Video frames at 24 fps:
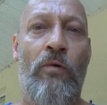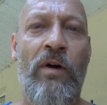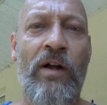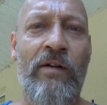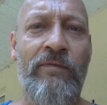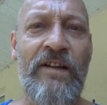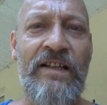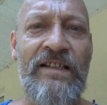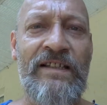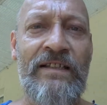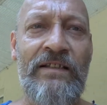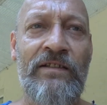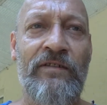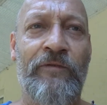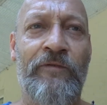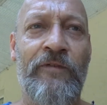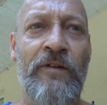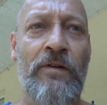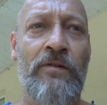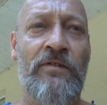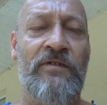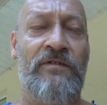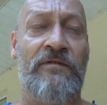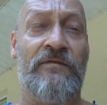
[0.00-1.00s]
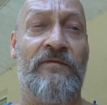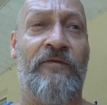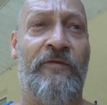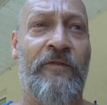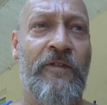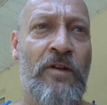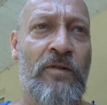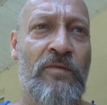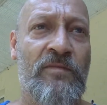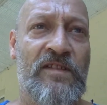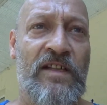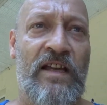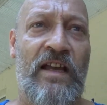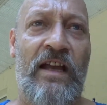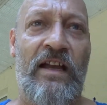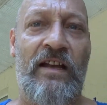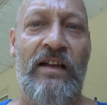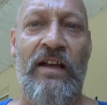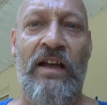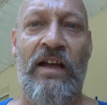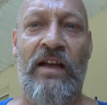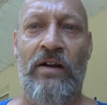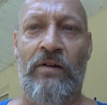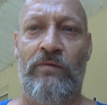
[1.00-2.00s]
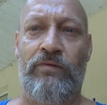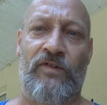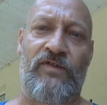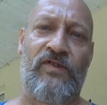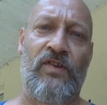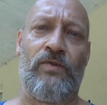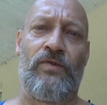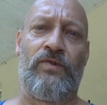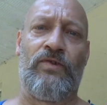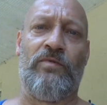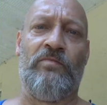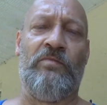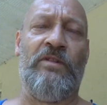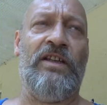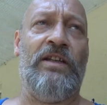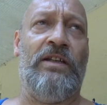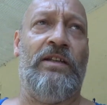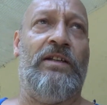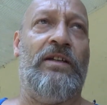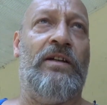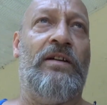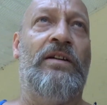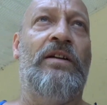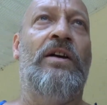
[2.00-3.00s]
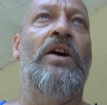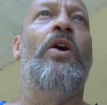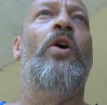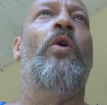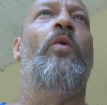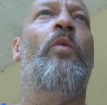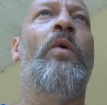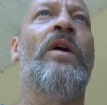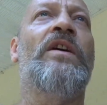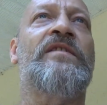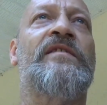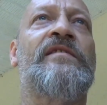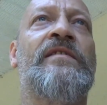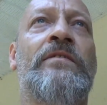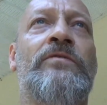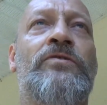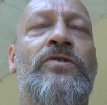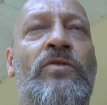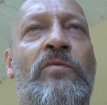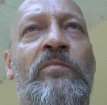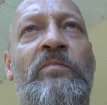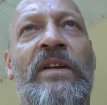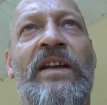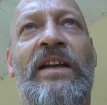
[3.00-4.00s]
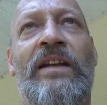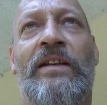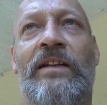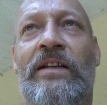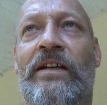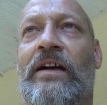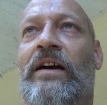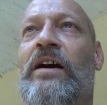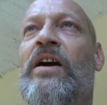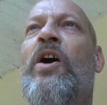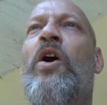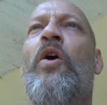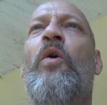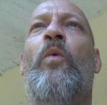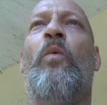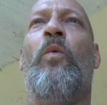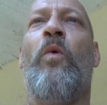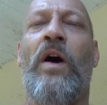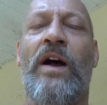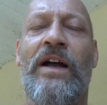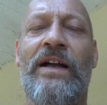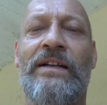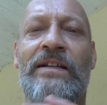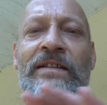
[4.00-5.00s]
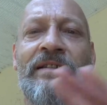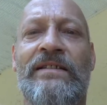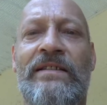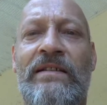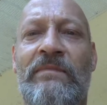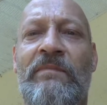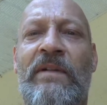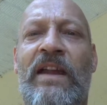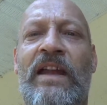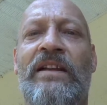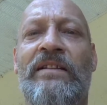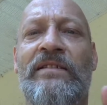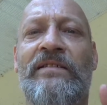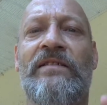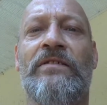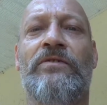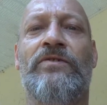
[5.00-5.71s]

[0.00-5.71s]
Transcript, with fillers: Where have I seen your fil films at? Well, social media. What social media? What is the main